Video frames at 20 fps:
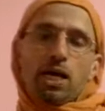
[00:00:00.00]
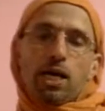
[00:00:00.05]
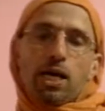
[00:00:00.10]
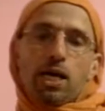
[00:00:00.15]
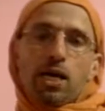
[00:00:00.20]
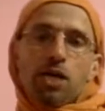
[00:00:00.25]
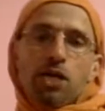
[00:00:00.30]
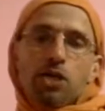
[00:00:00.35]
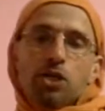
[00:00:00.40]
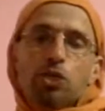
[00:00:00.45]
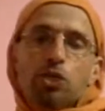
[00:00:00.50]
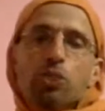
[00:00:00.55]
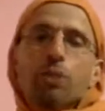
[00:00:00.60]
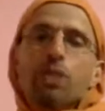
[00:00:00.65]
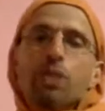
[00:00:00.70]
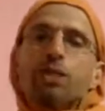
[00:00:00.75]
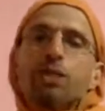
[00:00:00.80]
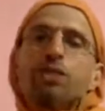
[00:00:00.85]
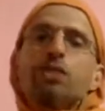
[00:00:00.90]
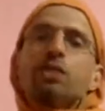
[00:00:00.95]
So
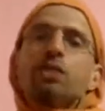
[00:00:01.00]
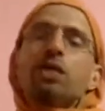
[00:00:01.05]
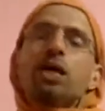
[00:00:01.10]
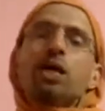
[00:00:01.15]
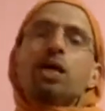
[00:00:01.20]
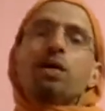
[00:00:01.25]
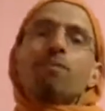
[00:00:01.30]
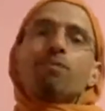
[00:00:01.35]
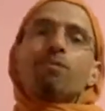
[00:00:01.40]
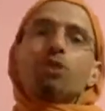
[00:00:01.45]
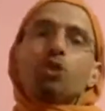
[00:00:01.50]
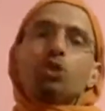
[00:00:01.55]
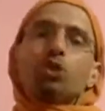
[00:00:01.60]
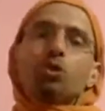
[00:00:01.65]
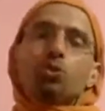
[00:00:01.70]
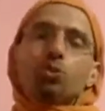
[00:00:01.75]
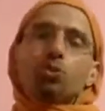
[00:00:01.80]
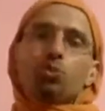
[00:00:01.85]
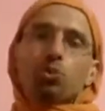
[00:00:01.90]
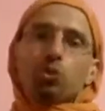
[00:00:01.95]
whether
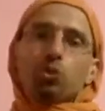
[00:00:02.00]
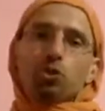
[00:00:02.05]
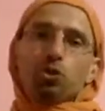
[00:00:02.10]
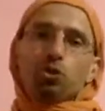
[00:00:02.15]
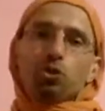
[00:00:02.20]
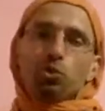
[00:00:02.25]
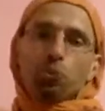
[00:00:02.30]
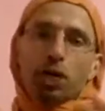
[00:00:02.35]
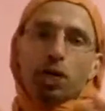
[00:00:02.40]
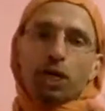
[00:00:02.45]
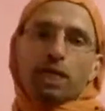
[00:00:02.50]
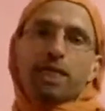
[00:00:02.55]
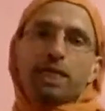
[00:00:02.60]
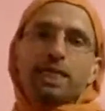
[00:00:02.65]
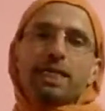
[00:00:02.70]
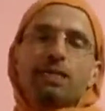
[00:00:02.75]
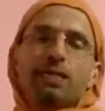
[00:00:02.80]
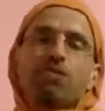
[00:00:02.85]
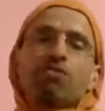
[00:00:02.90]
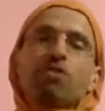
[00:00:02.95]
you work at
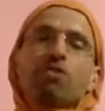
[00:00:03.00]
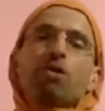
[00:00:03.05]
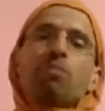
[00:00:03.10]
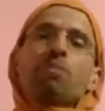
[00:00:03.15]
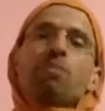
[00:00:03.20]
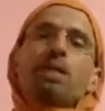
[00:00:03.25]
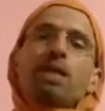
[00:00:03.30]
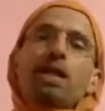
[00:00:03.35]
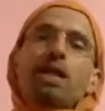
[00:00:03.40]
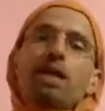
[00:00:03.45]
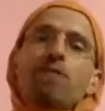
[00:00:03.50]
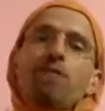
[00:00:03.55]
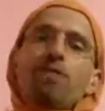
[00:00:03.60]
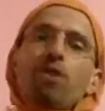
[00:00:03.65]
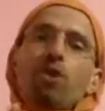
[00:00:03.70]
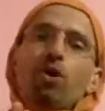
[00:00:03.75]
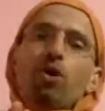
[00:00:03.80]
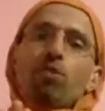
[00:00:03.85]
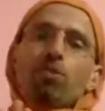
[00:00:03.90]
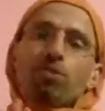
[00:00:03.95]
it from that level
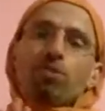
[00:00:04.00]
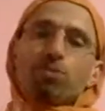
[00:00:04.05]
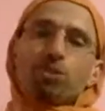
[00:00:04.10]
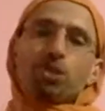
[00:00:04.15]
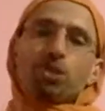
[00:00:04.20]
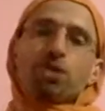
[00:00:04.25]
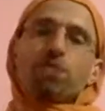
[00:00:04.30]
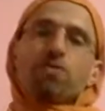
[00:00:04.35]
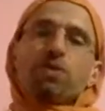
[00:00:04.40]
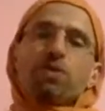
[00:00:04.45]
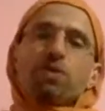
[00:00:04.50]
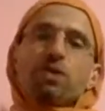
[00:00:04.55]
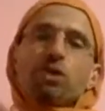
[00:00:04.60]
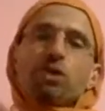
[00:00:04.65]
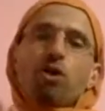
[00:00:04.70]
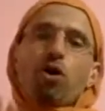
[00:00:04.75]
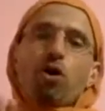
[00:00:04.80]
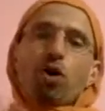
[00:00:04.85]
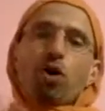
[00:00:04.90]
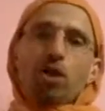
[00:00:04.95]
of observer
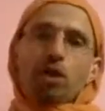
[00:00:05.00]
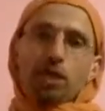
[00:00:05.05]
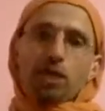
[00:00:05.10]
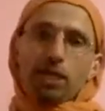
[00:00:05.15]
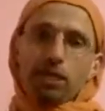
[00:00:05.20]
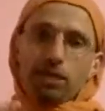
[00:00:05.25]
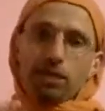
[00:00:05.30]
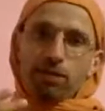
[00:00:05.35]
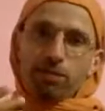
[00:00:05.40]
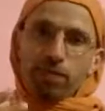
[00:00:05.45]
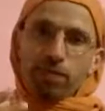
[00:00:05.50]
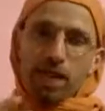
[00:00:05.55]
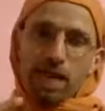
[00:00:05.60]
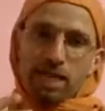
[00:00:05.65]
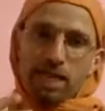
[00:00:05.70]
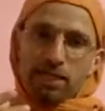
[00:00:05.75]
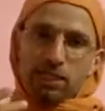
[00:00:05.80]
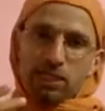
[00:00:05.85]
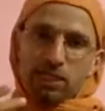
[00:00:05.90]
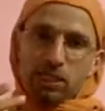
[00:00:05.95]
or
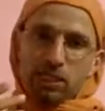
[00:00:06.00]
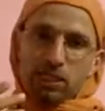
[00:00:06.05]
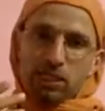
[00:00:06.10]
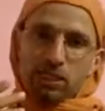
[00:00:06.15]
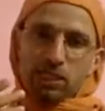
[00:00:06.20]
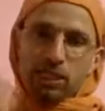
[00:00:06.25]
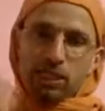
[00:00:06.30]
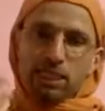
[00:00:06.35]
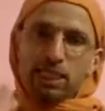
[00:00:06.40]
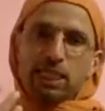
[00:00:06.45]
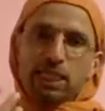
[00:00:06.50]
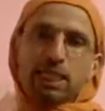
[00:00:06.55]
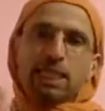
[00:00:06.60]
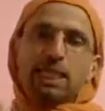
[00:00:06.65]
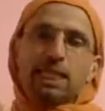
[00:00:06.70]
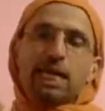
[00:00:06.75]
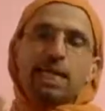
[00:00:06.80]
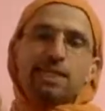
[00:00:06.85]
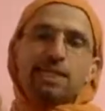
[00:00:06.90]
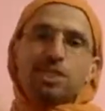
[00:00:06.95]
as seeing it
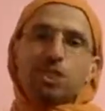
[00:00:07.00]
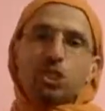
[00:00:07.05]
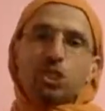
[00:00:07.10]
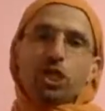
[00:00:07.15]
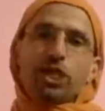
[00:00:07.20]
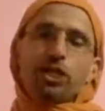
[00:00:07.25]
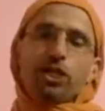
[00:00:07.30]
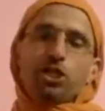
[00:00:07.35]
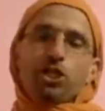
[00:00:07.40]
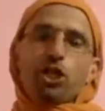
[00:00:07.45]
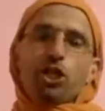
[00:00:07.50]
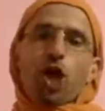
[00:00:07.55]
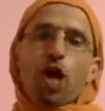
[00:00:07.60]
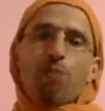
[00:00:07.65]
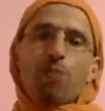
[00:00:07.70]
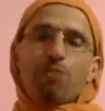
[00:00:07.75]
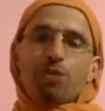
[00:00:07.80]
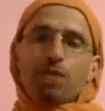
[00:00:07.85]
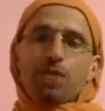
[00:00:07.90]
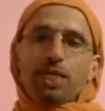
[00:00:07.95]
as a changing
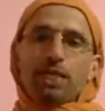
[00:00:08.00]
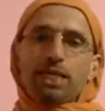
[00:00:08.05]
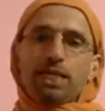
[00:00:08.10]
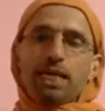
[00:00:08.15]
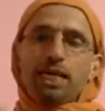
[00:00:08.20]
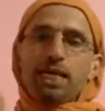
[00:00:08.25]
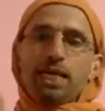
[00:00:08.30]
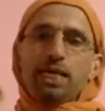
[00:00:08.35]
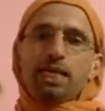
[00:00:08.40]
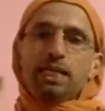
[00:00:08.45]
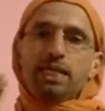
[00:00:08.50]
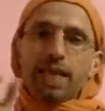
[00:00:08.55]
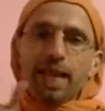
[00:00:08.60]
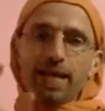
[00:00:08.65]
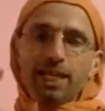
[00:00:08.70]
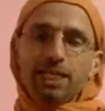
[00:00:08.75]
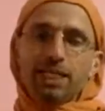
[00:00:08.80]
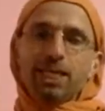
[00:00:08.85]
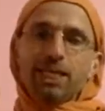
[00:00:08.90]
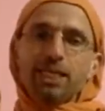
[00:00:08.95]
object, the
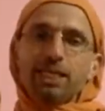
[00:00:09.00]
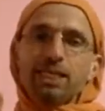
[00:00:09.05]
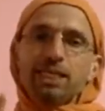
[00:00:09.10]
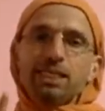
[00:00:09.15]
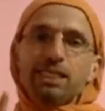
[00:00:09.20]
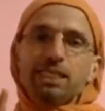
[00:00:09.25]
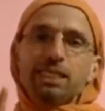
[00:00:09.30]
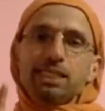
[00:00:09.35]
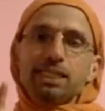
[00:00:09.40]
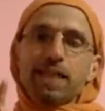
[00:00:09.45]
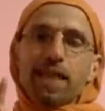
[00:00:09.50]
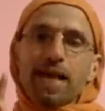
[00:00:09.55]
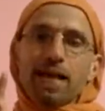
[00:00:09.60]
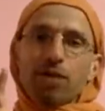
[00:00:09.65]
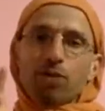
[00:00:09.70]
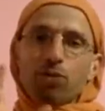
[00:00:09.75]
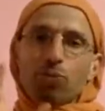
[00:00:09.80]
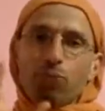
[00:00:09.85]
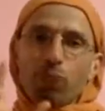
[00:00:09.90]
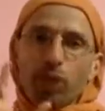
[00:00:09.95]
idea is that
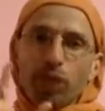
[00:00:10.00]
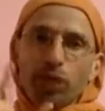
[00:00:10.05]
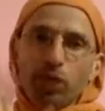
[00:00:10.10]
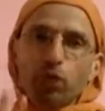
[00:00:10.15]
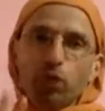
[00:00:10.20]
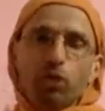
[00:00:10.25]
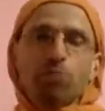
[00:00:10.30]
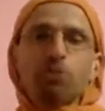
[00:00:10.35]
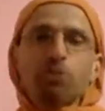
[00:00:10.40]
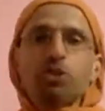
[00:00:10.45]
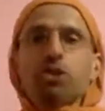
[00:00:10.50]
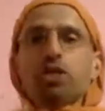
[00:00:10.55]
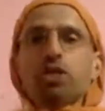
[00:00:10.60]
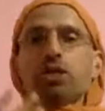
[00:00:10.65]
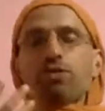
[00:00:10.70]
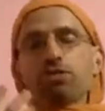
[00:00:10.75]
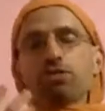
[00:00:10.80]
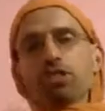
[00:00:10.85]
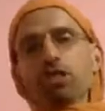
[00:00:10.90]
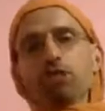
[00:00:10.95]
when you observe
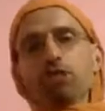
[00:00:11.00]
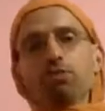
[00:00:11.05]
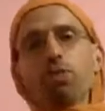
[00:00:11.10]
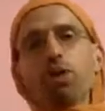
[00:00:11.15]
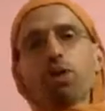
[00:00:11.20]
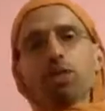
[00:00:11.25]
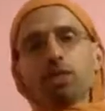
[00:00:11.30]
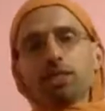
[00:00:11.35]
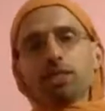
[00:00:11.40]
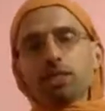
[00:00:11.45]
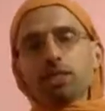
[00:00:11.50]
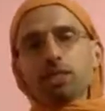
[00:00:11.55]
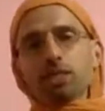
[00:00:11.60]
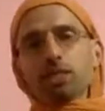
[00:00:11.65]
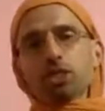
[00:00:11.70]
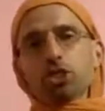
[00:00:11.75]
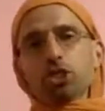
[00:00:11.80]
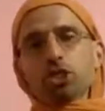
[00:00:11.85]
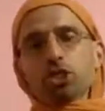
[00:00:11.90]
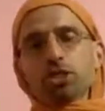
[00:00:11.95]
these body
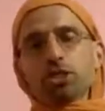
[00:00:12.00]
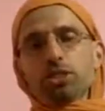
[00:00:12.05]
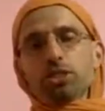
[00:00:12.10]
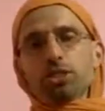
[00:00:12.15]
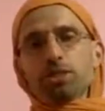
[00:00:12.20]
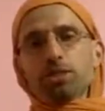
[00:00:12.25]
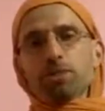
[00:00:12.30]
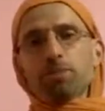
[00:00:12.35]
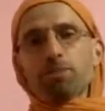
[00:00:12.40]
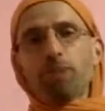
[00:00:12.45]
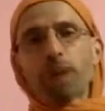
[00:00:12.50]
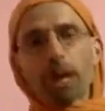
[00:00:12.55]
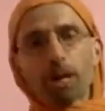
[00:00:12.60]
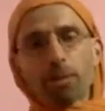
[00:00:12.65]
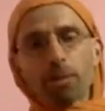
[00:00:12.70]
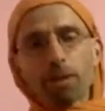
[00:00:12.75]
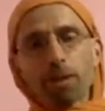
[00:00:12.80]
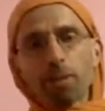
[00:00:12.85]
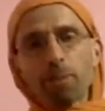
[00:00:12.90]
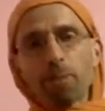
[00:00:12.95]
sensations part
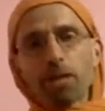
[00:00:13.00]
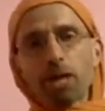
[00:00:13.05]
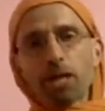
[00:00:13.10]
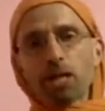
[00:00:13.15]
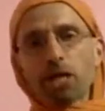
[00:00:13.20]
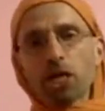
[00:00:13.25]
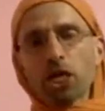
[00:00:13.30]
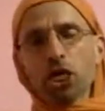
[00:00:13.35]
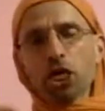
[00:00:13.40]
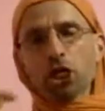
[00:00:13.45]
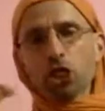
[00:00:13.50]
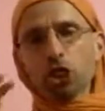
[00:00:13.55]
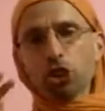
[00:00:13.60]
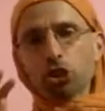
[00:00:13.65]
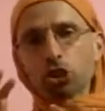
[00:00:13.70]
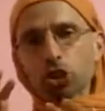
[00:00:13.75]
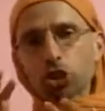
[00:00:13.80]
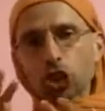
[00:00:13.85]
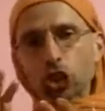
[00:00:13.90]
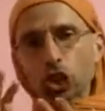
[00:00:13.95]
by part, you
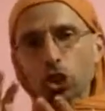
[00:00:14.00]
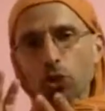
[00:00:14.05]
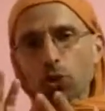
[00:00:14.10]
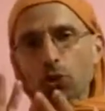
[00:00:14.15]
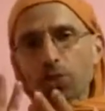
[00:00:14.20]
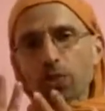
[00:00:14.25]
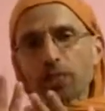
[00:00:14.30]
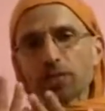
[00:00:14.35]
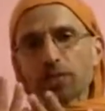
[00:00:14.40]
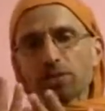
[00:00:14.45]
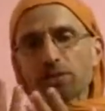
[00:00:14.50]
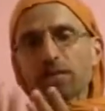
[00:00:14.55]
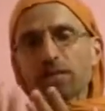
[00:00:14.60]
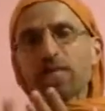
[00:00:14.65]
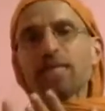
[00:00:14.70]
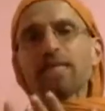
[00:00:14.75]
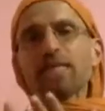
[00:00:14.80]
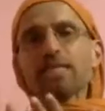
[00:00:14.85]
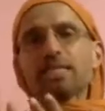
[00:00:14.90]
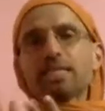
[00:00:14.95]
slowly
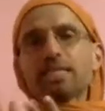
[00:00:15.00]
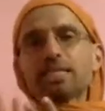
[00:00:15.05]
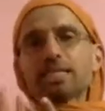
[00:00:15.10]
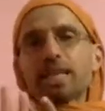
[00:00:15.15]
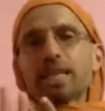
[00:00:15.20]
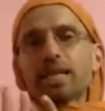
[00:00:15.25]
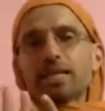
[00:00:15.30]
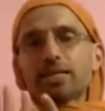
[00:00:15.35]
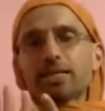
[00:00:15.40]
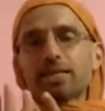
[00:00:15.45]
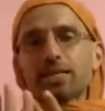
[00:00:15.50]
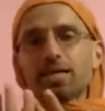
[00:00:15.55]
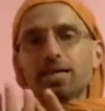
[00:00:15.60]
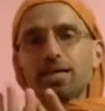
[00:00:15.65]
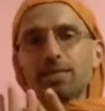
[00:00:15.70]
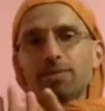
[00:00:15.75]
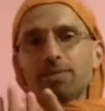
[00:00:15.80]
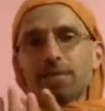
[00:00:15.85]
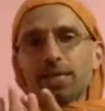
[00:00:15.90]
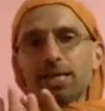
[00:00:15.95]
release that
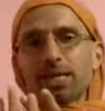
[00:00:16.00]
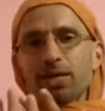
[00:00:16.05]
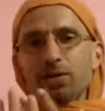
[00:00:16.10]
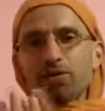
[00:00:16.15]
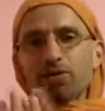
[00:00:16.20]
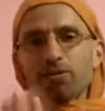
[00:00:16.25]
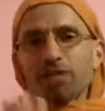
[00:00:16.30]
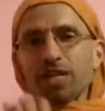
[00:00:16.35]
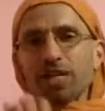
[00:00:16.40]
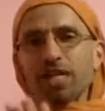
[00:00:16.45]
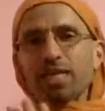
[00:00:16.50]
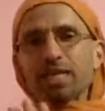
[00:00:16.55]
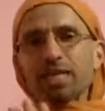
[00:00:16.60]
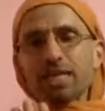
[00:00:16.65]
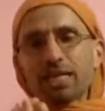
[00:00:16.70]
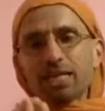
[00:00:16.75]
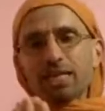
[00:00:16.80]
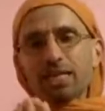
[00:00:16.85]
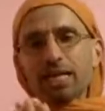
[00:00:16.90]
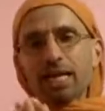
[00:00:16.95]
kind of clinging
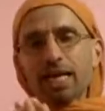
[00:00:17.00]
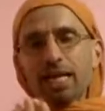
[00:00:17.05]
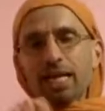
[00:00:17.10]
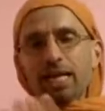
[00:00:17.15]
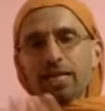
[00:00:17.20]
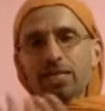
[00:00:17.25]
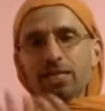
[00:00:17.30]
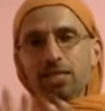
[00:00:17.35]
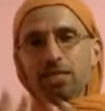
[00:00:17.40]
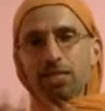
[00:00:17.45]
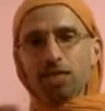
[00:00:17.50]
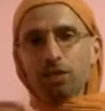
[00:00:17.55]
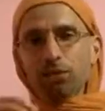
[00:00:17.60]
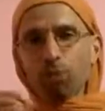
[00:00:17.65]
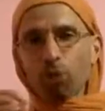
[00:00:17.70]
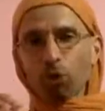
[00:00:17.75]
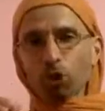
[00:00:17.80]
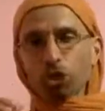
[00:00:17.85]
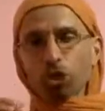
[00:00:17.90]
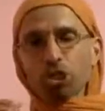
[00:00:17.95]
and
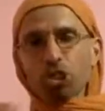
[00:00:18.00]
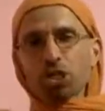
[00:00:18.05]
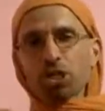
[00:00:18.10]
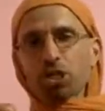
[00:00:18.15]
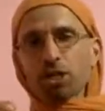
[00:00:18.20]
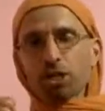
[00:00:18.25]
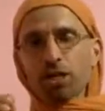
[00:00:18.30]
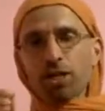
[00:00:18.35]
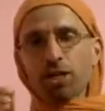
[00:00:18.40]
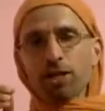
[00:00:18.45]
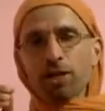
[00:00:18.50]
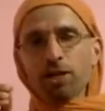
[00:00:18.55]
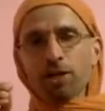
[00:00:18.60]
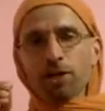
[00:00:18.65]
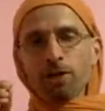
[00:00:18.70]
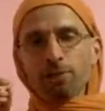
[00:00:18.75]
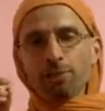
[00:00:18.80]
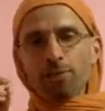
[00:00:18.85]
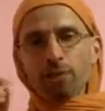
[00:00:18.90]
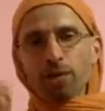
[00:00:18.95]
emotional
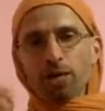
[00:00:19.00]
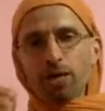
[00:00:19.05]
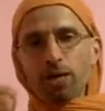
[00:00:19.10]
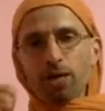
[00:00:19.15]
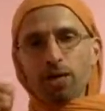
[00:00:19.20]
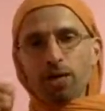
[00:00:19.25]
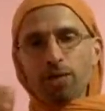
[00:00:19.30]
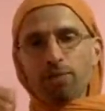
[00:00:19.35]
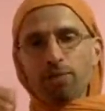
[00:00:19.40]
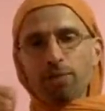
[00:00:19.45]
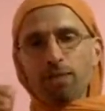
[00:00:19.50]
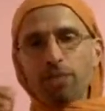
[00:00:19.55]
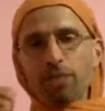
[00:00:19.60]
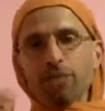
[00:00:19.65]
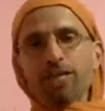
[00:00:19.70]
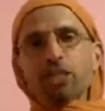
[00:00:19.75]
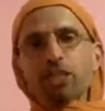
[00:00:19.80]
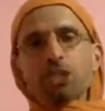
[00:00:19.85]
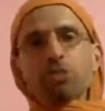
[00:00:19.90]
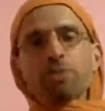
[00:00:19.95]

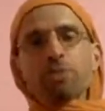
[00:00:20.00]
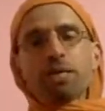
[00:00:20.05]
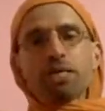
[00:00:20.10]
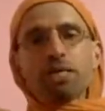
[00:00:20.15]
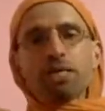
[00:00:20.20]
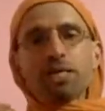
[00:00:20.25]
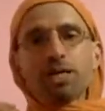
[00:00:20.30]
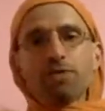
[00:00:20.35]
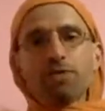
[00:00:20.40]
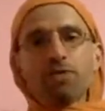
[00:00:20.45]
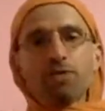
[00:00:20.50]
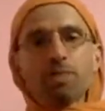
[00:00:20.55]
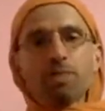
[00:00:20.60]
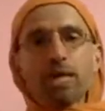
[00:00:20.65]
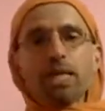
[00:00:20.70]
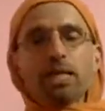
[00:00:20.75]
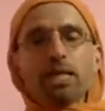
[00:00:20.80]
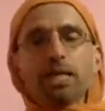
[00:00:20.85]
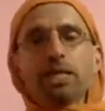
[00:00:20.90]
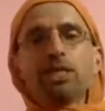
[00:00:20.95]
investment that we
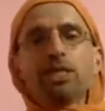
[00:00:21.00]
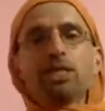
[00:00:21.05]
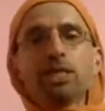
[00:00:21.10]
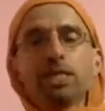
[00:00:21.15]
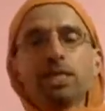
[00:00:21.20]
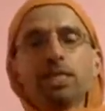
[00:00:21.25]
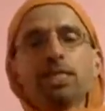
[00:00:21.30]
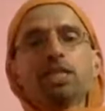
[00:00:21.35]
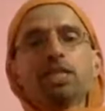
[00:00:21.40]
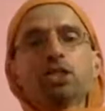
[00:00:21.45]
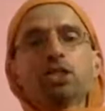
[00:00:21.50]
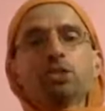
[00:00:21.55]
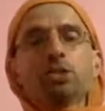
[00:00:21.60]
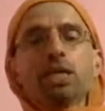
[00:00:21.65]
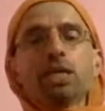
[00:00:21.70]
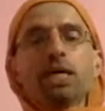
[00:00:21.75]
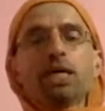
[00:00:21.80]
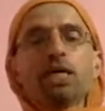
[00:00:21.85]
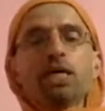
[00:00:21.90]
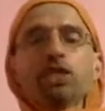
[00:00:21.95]
make in this
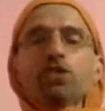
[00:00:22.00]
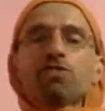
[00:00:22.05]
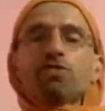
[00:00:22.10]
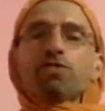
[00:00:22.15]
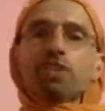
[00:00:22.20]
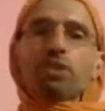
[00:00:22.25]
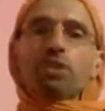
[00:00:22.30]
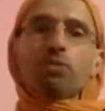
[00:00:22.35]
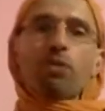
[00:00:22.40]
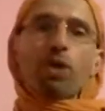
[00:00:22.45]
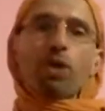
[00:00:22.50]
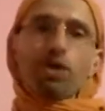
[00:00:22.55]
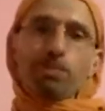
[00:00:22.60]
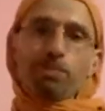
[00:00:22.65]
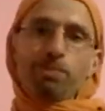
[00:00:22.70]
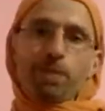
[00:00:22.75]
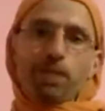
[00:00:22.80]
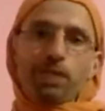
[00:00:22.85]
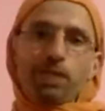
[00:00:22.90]
each of this body part.